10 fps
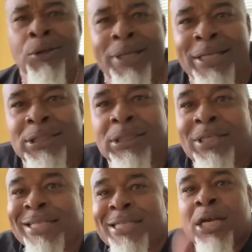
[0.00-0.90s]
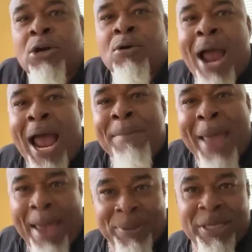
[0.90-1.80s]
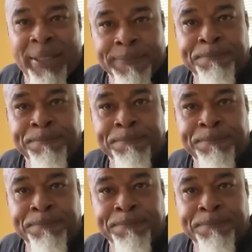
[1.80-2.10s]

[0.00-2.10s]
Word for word: This, this is a crime happening,